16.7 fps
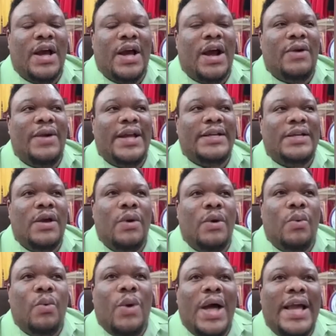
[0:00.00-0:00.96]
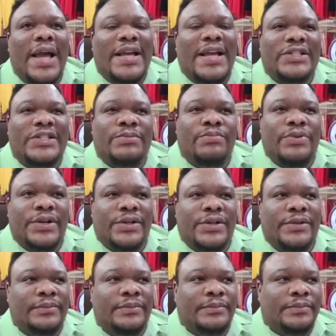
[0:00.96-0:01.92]
all right, why is
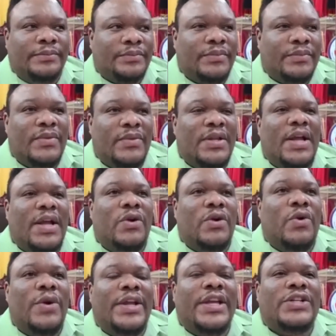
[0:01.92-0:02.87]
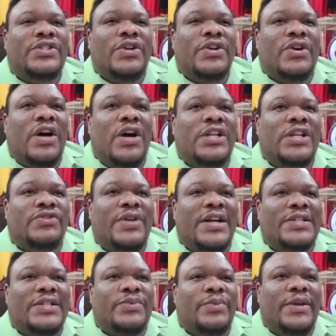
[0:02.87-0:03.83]
Britain going into
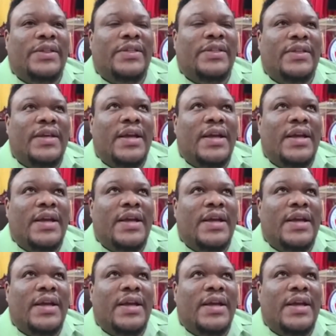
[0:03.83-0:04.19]
contracts with